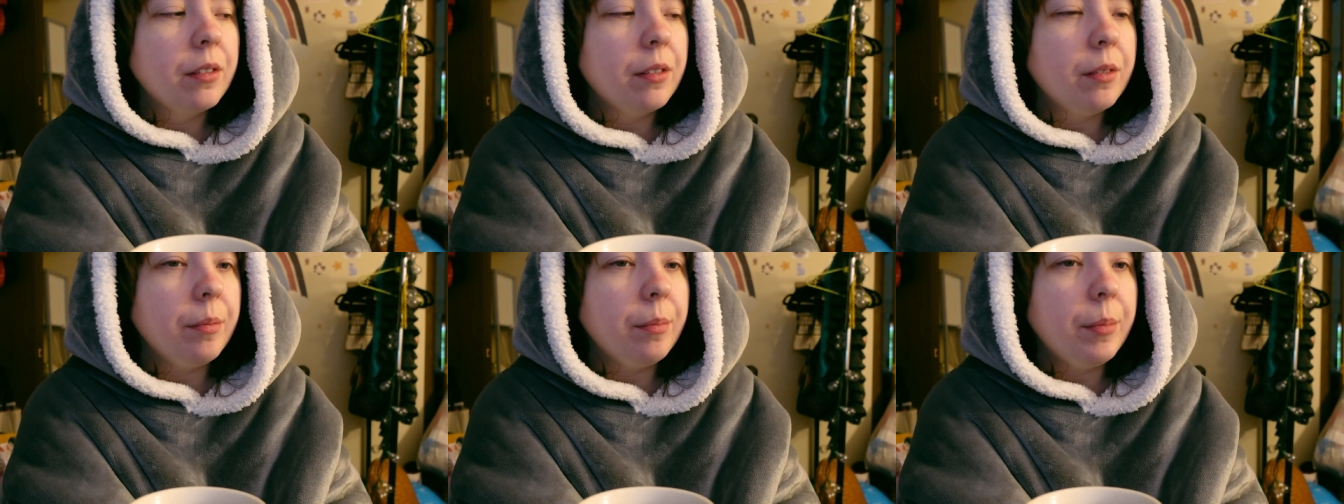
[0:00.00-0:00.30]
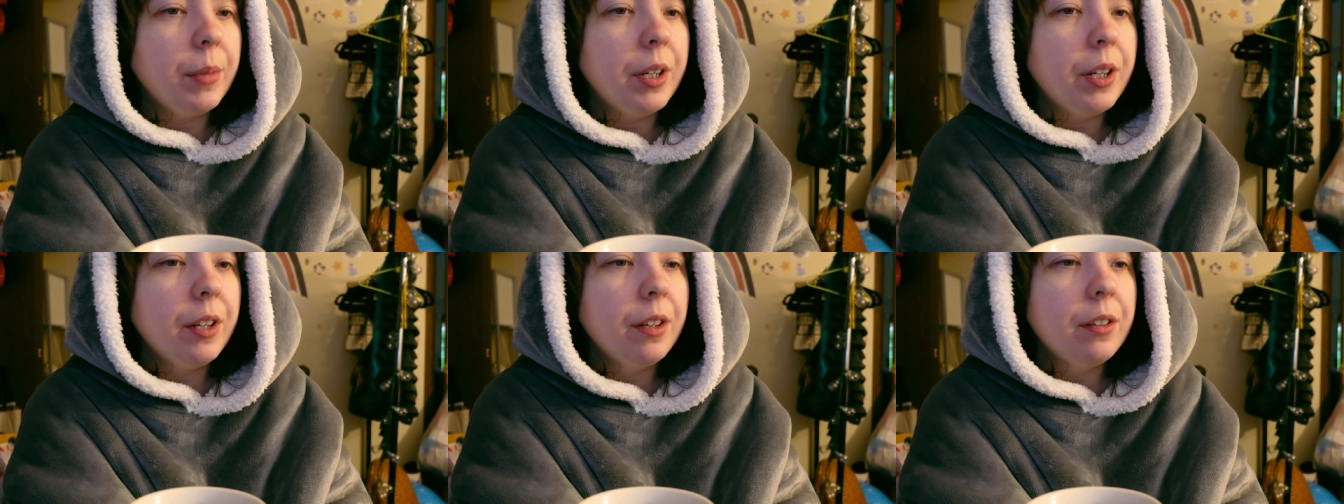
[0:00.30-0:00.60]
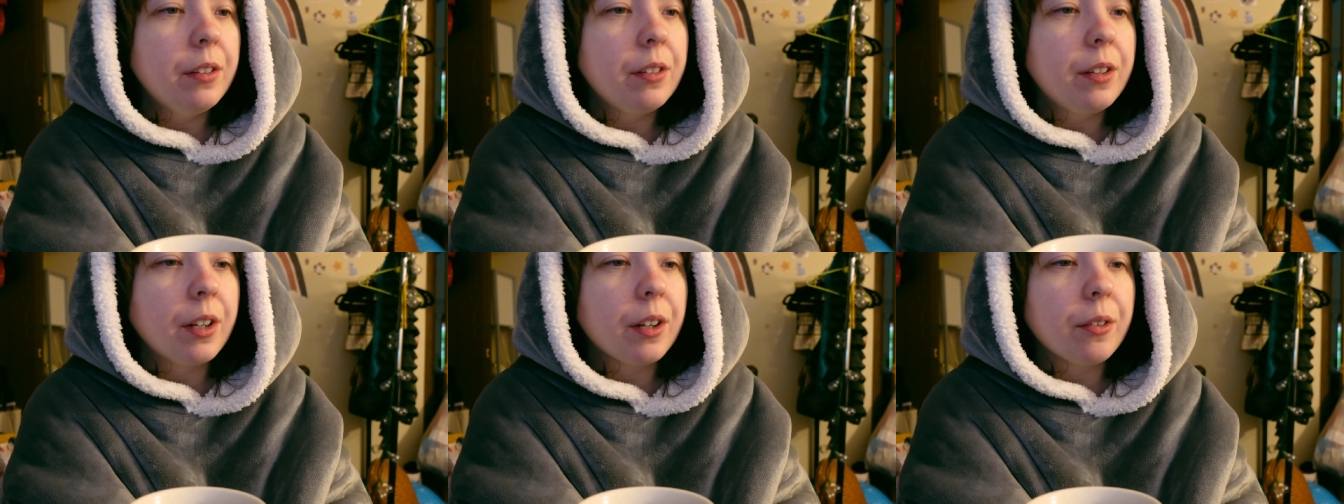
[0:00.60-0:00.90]
mini
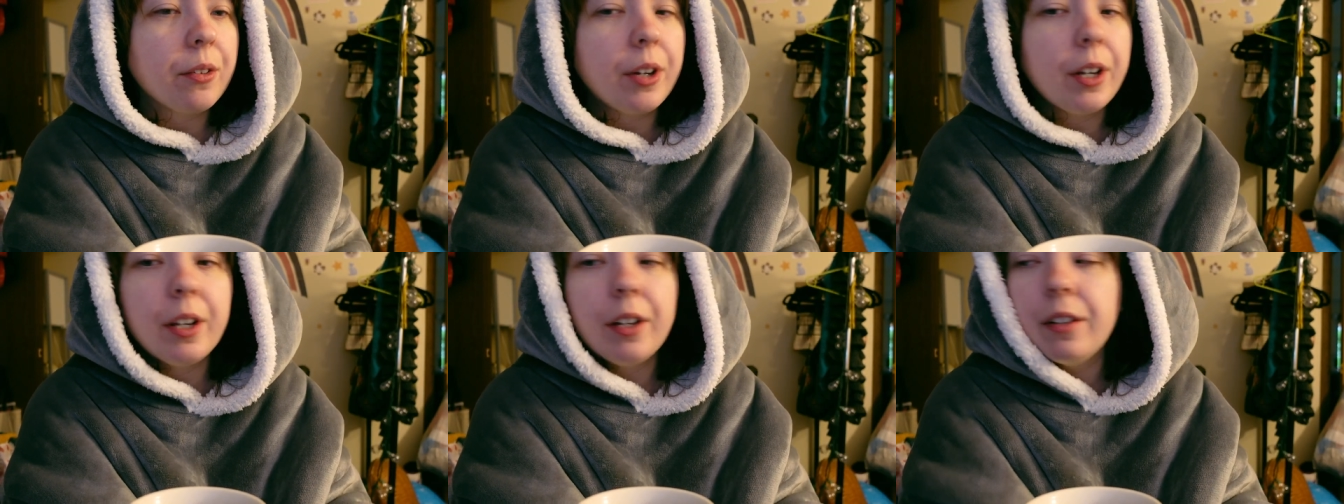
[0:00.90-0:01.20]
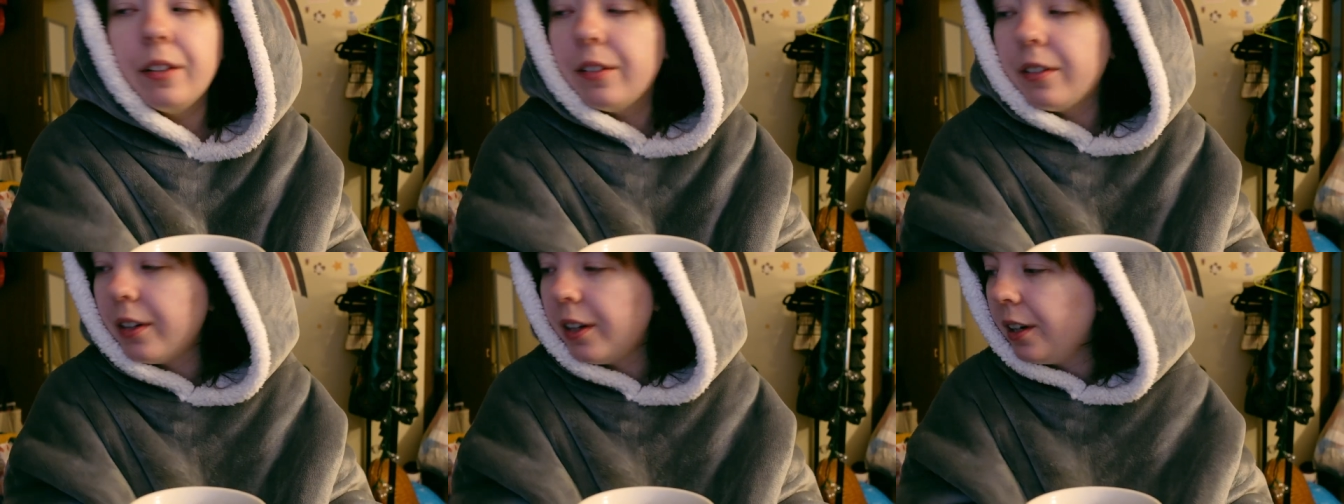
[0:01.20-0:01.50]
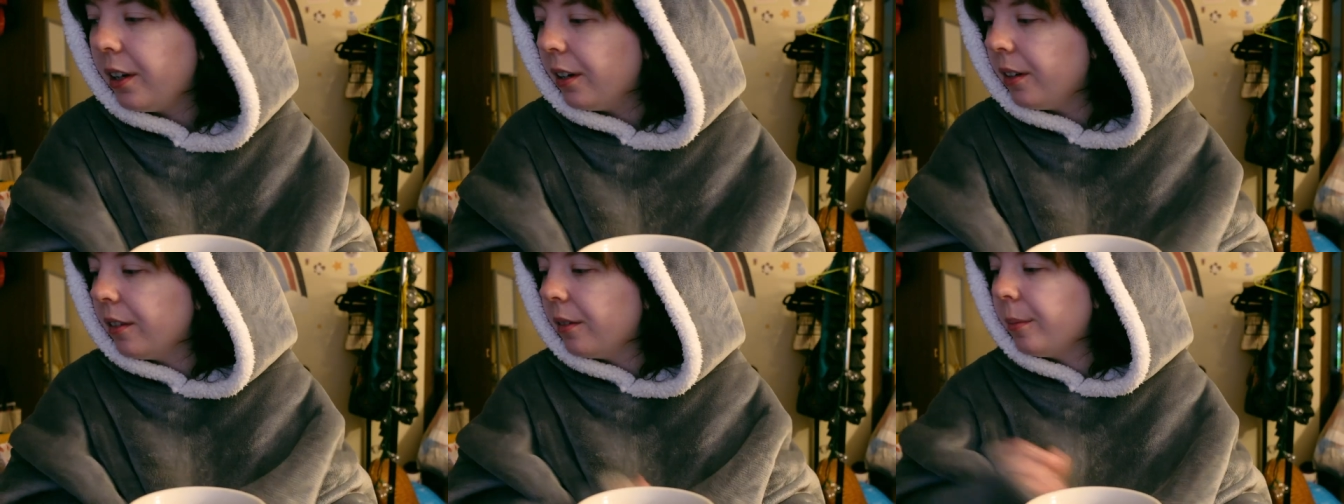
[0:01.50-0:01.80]
stingrays
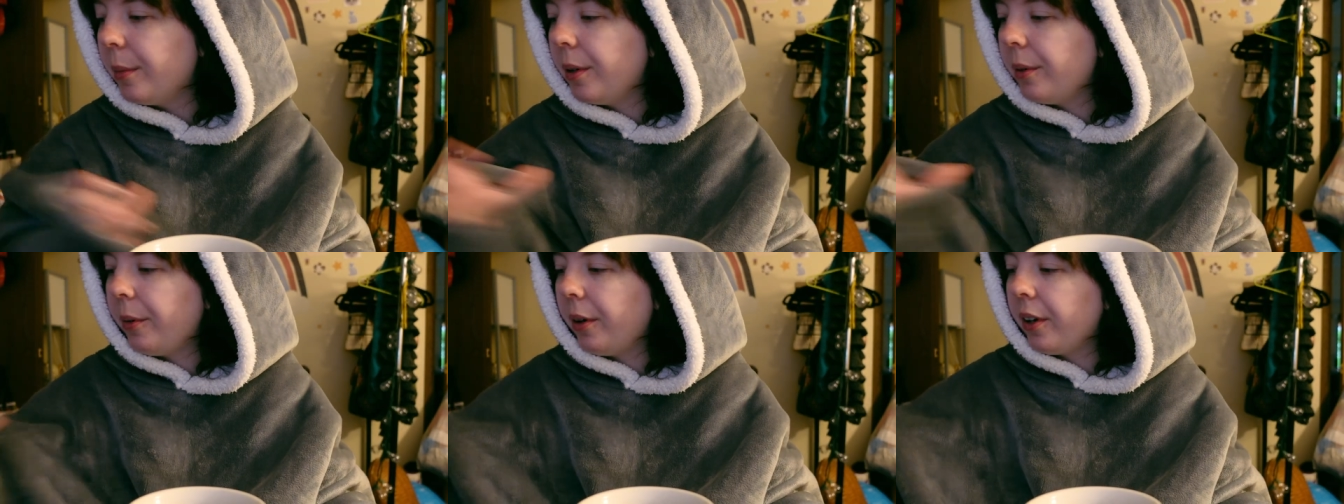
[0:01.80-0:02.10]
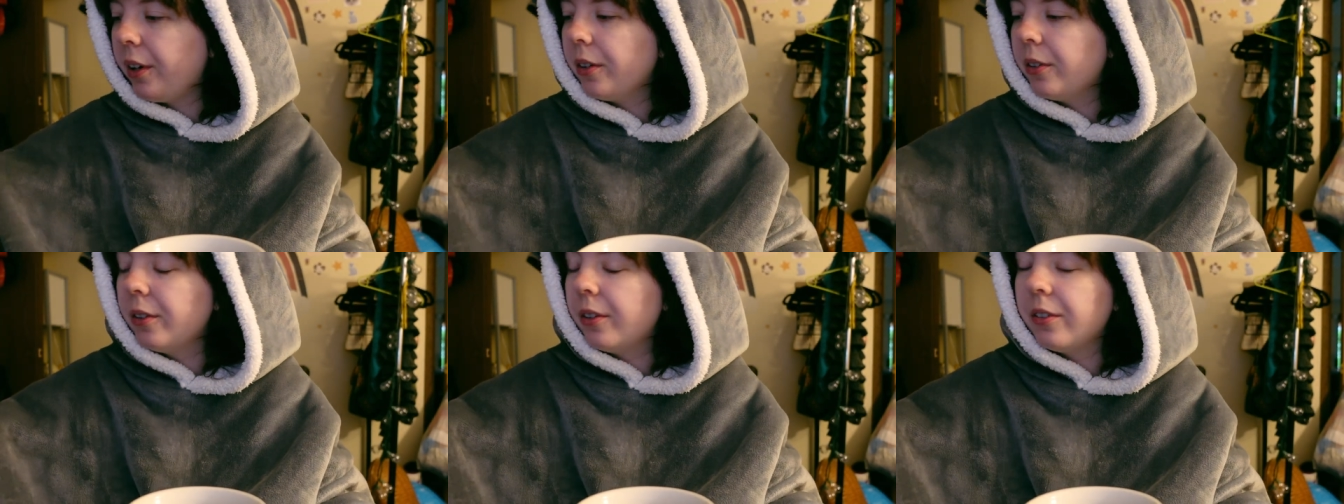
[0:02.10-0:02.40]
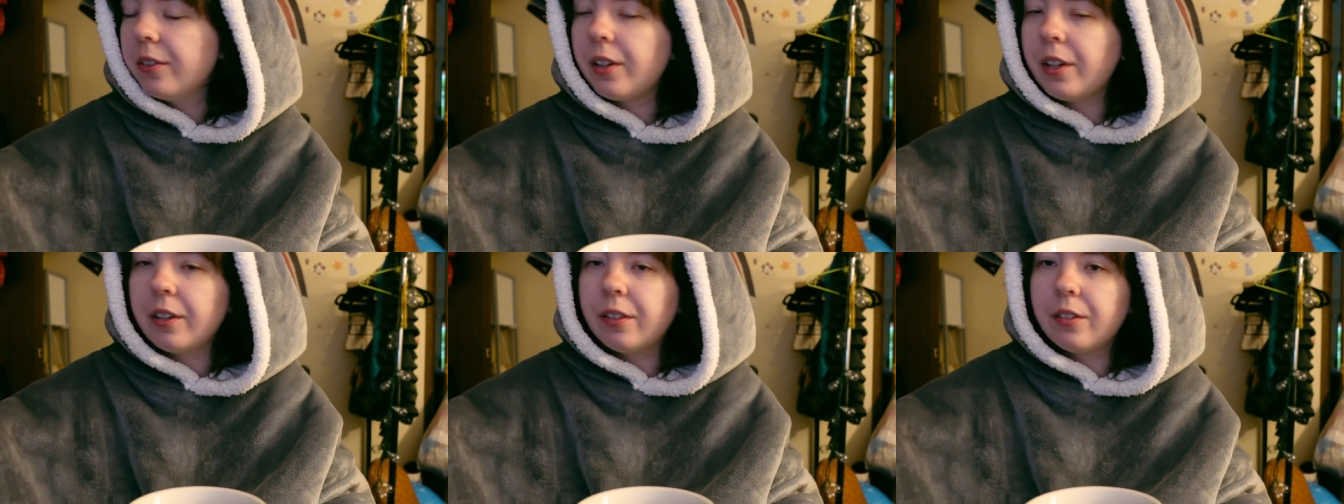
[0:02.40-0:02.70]
and my regular
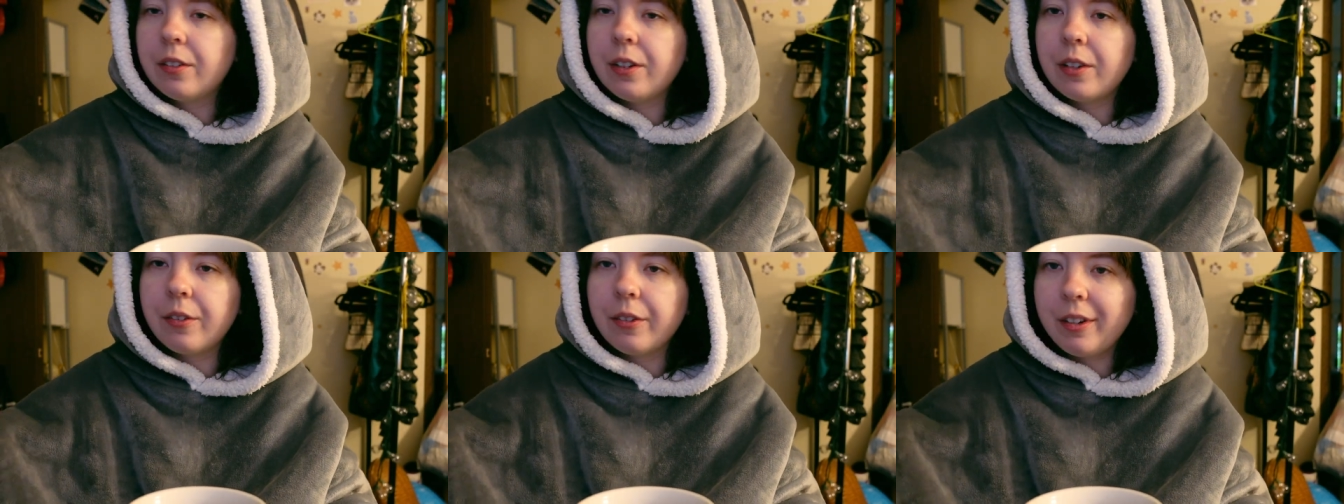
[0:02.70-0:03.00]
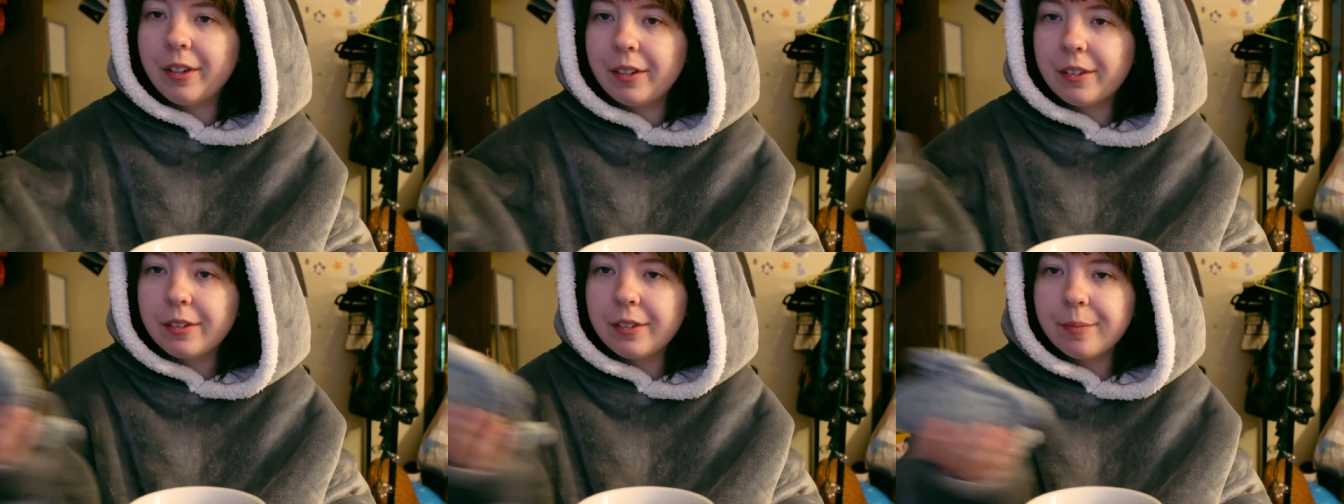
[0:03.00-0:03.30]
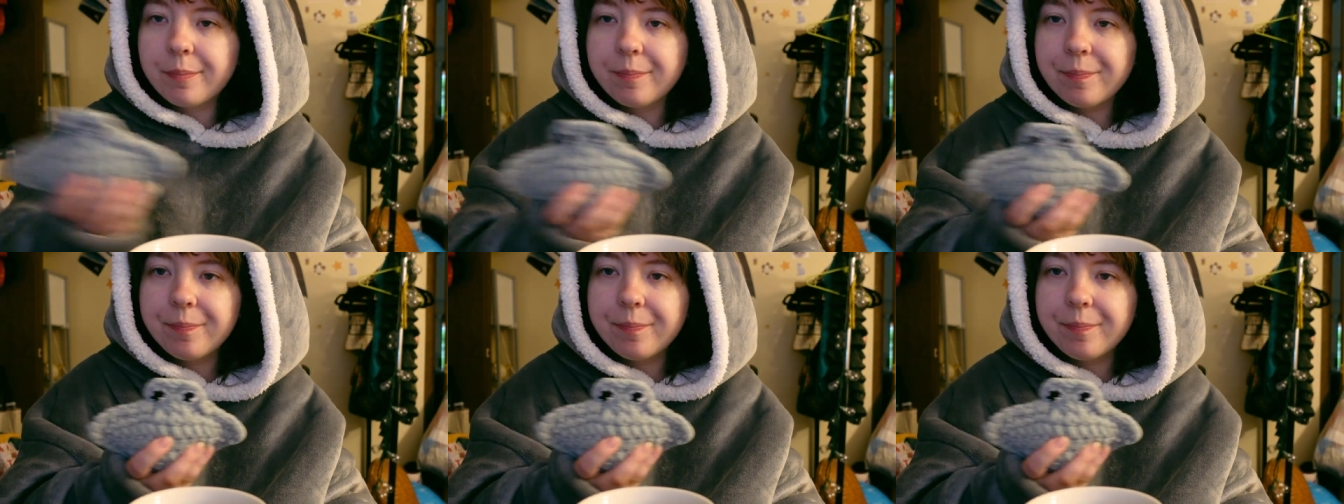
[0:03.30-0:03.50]
size stingrays.